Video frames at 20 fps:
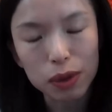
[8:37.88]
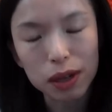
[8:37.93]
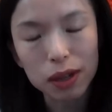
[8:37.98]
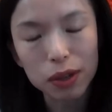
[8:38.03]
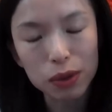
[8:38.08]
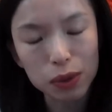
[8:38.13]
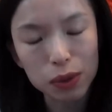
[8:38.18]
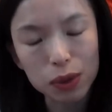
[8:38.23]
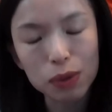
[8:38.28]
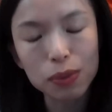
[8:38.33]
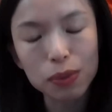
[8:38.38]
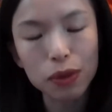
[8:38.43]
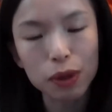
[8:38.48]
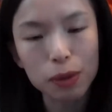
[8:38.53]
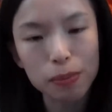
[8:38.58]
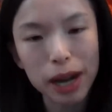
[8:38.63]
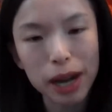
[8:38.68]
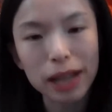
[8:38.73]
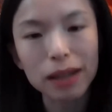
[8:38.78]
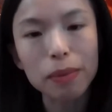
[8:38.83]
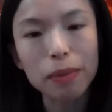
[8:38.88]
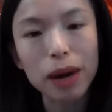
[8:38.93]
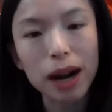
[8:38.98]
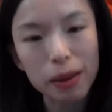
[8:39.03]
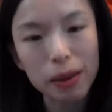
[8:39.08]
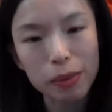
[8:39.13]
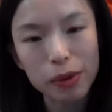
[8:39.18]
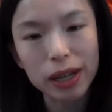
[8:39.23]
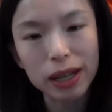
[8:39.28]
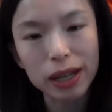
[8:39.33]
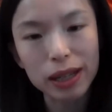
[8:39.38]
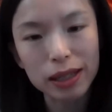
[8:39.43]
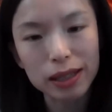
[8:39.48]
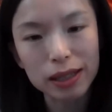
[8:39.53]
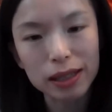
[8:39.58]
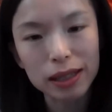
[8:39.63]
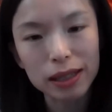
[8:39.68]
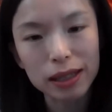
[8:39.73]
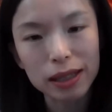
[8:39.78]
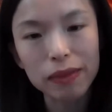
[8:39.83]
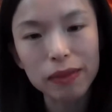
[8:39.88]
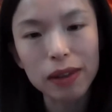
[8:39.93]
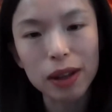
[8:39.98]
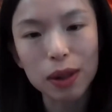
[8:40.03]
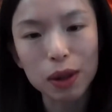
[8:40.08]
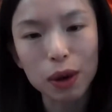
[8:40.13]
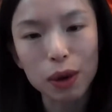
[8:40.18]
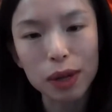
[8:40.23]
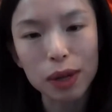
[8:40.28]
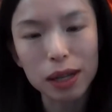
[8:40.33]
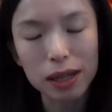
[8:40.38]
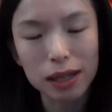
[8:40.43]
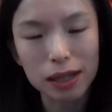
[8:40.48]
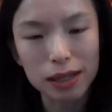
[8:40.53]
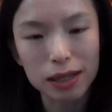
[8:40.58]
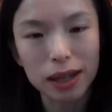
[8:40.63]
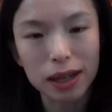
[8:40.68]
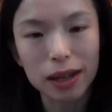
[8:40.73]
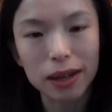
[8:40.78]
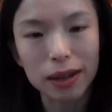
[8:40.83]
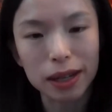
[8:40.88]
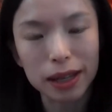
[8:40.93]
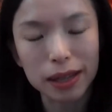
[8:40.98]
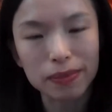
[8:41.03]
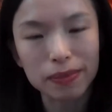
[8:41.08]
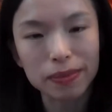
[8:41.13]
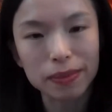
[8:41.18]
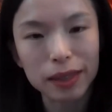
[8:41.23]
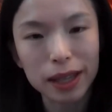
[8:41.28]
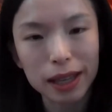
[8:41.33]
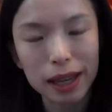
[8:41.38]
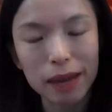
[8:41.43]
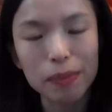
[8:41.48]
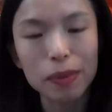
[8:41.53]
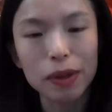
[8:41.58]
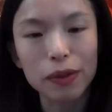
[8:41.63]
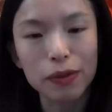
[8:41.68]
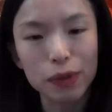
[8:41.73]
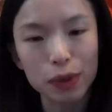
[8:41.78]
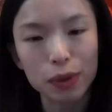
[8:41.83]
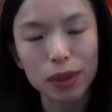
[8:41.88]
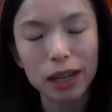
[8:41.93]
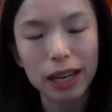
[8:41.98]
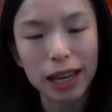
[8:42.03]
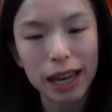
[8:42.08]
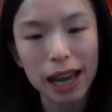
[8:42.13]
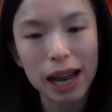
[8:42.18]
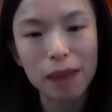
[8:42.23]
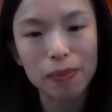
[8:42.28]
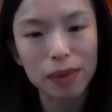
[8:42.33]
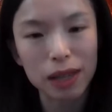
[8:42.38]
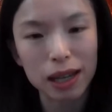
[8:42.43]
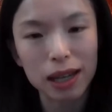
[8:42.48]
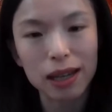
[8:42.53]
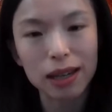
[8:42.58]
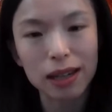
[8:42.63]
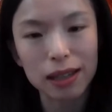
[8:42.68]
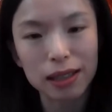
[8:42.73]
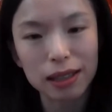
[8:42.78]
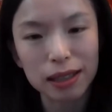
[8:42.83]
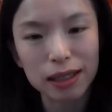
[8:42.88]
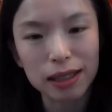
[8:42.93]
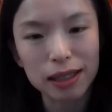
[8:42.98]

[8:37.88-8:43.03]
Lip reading: by the public, even though it can be filled a gap there.